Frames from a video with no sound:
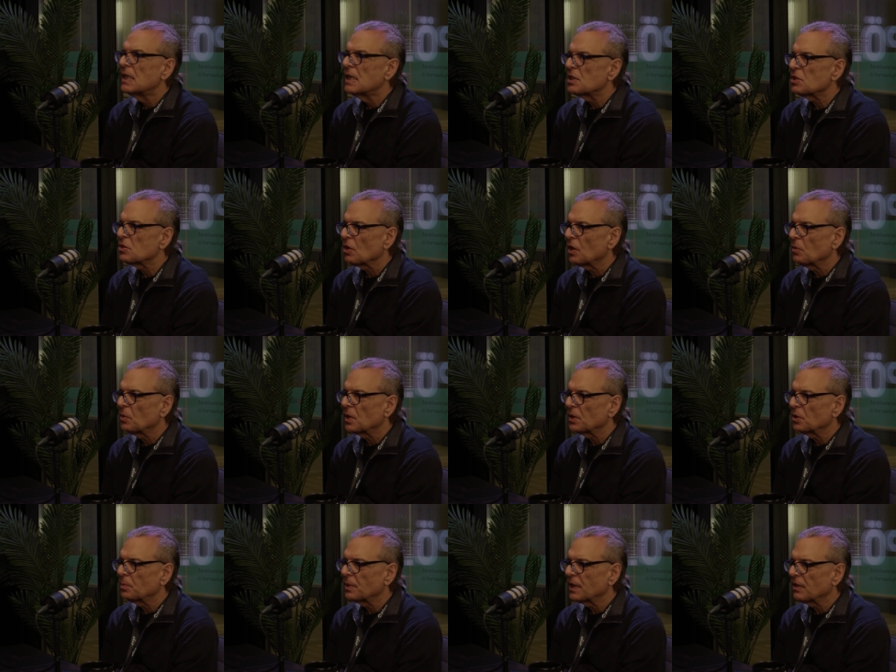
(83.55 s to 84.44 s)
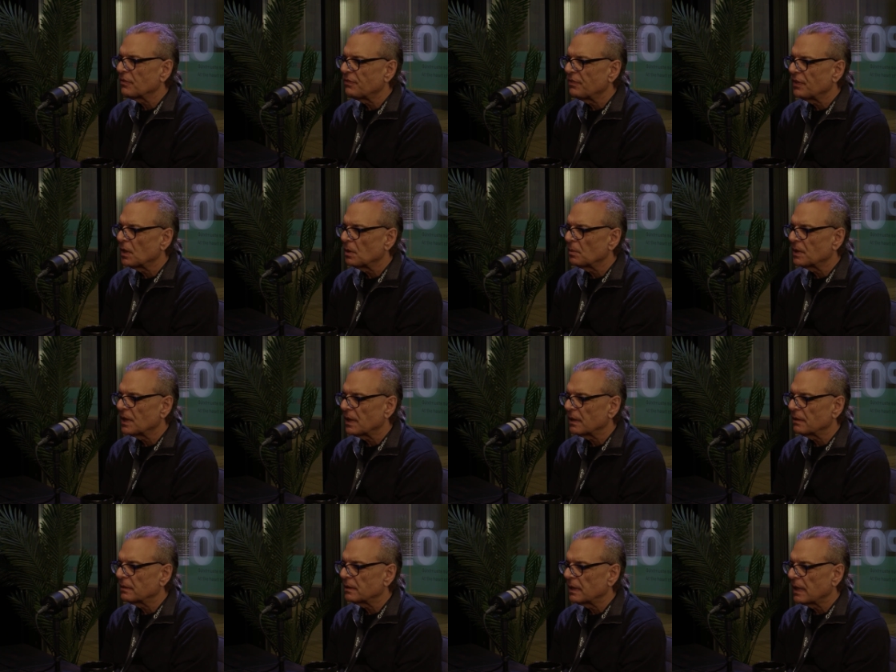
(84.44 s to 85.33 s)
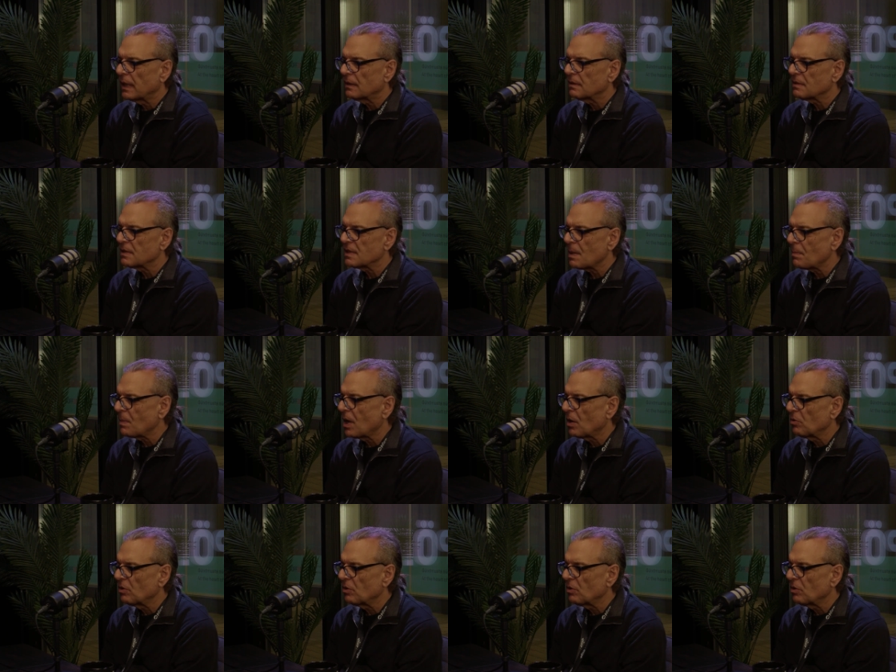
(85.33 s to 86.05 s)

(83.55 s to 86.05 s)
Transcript: so I wanted to make a film that that somehow